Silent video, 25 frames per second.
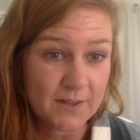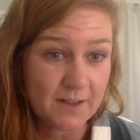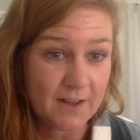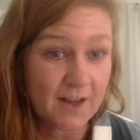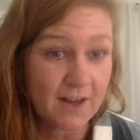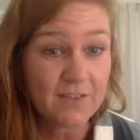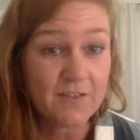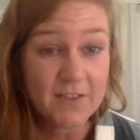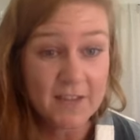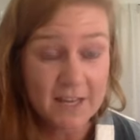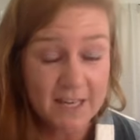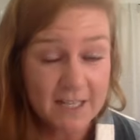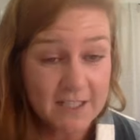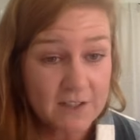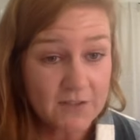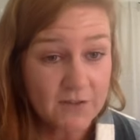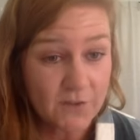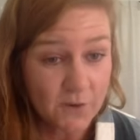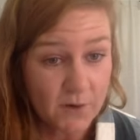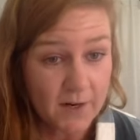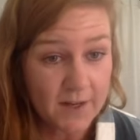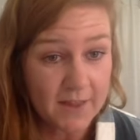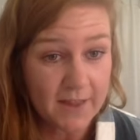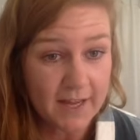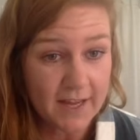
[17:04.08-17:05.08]
lot of things
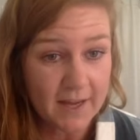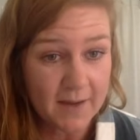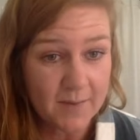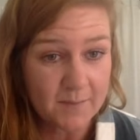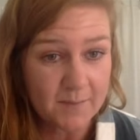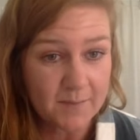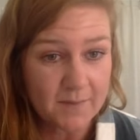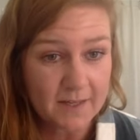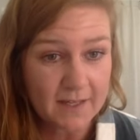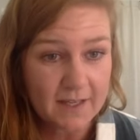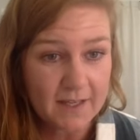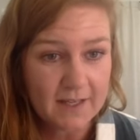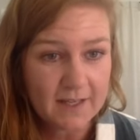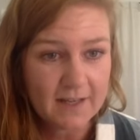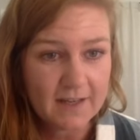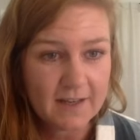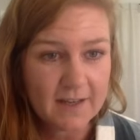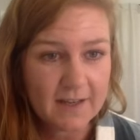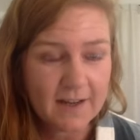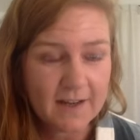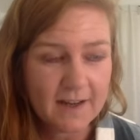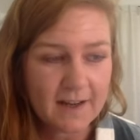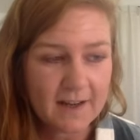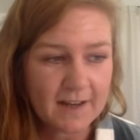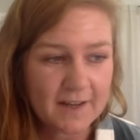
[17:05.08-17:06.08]
for them.
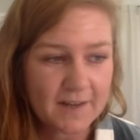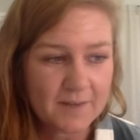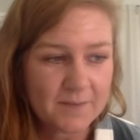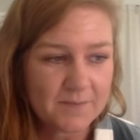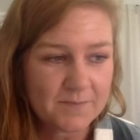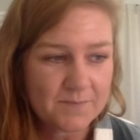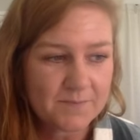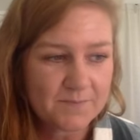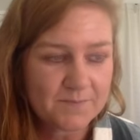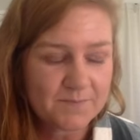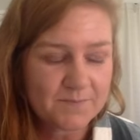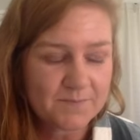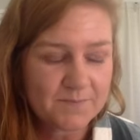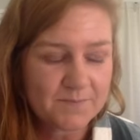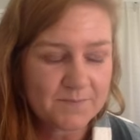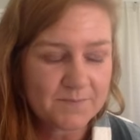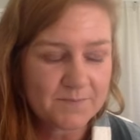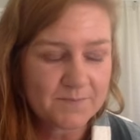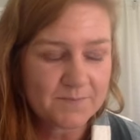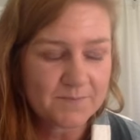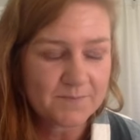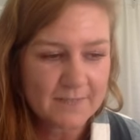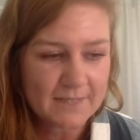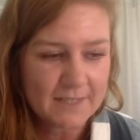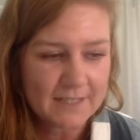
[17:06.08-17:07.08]
Um,
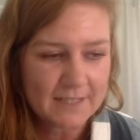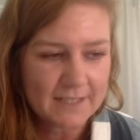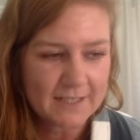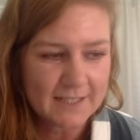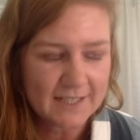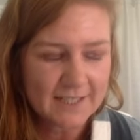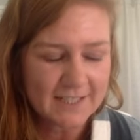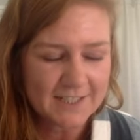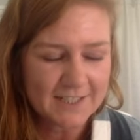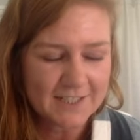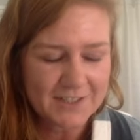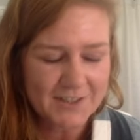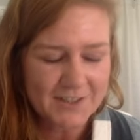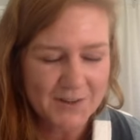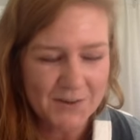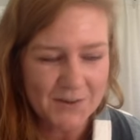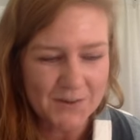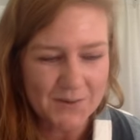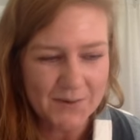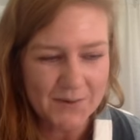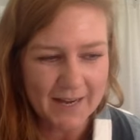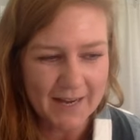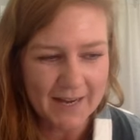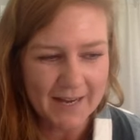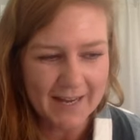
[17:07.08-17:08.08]
and
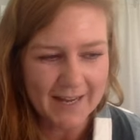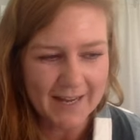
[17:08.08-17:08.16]
so